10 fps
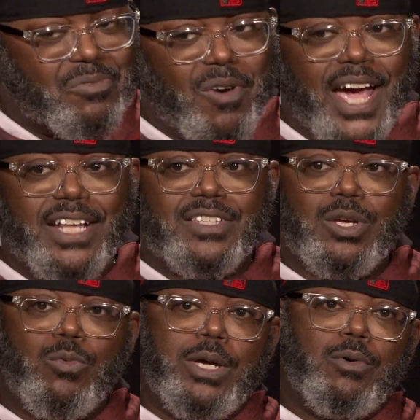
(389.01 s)
right?
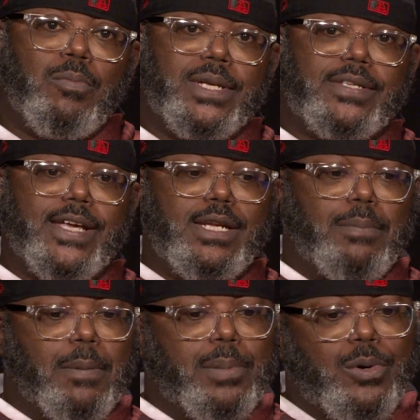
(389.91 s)
So we will be setting
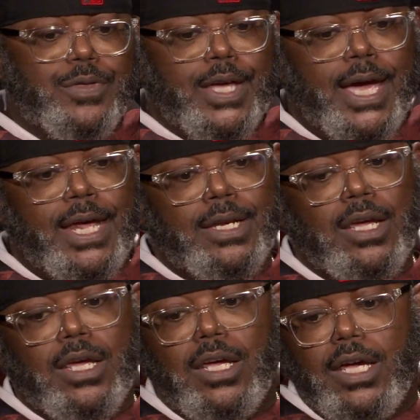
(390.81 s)
up a booth and
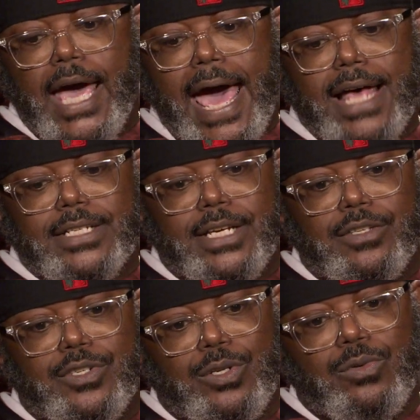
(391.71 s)
asking
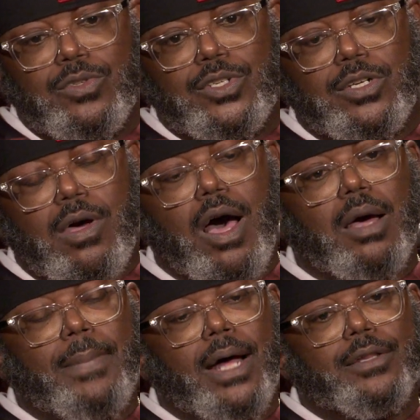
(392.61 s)
students to talk
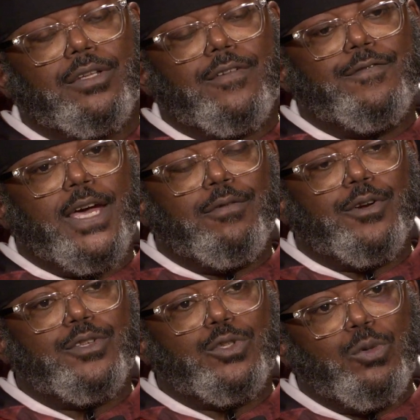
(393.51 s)
about their
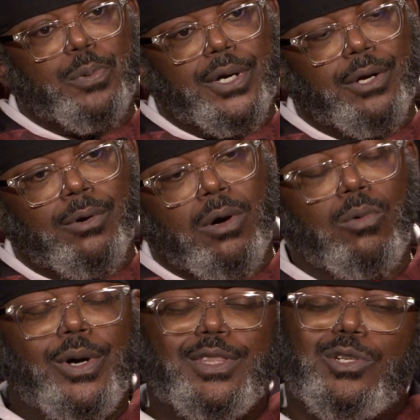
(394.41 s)
favorite superhero
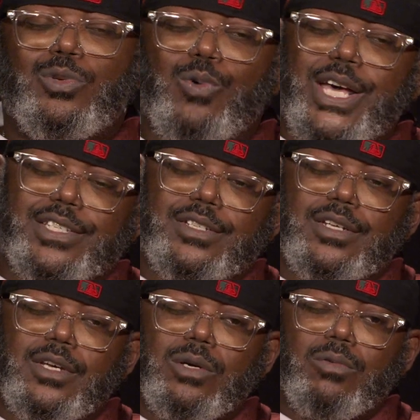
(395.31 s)
with a twist,
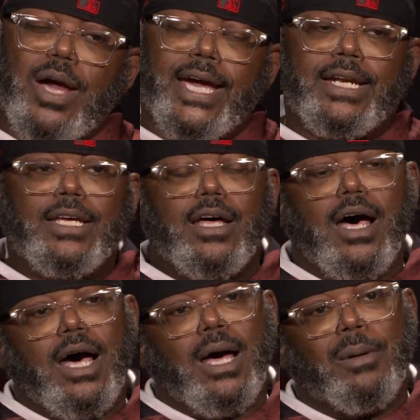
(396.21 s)
right?
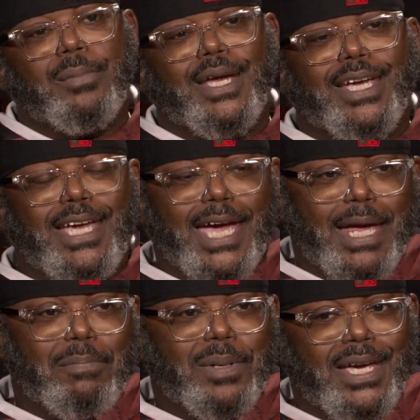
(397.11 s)
Um, it
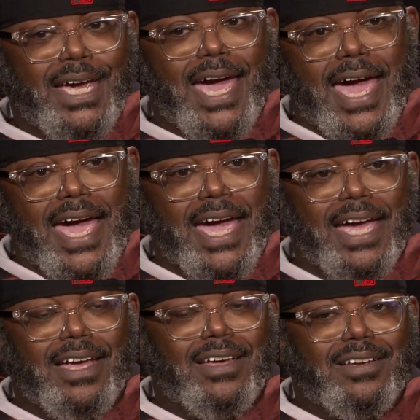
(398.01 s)
can be
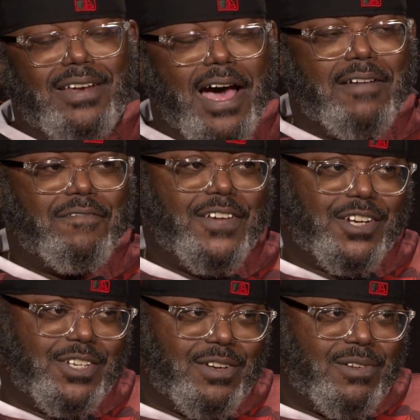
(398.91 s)
a non
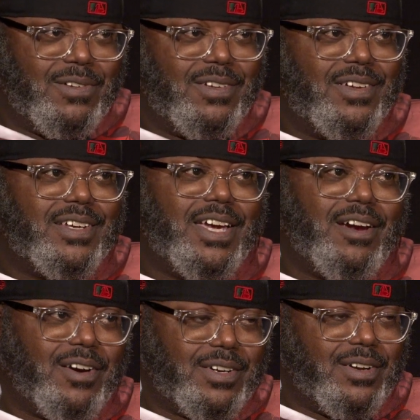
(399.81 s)
fictional
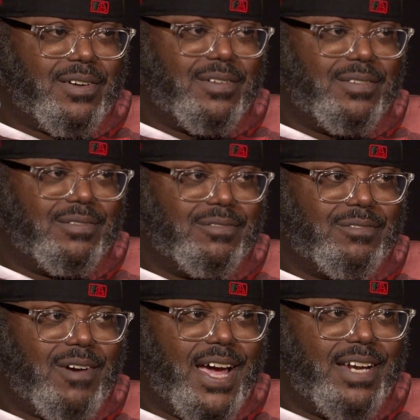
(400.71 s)
character,
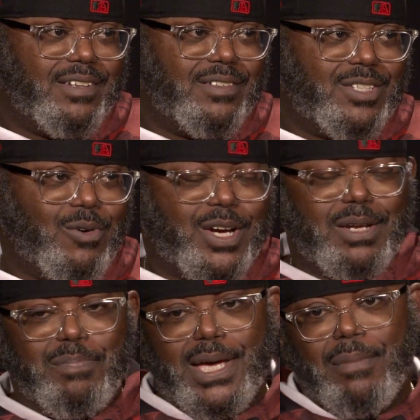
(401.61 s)
right? So it
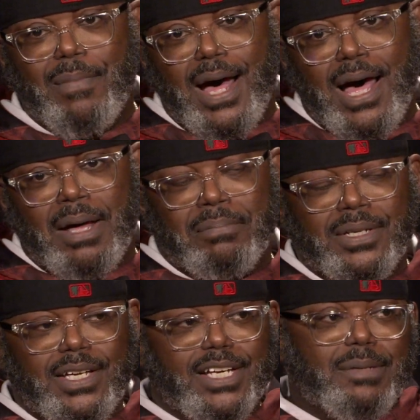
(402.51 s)
could be a mom,
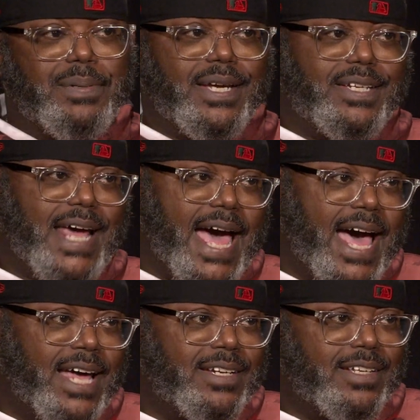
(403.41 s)
it could be a
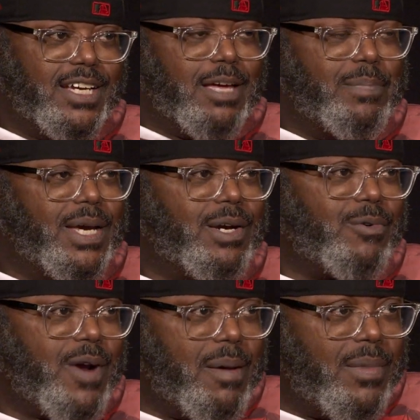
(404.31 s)
dad, it could be a
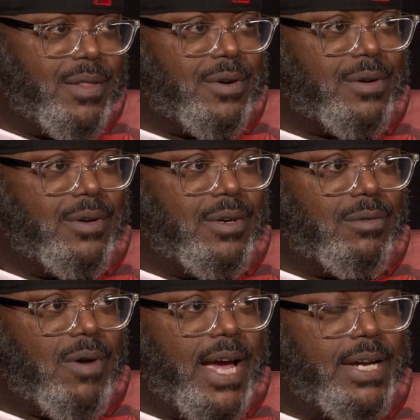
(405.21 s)
grandmother,
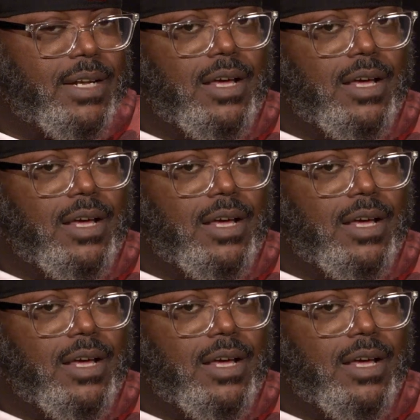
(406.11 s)
right?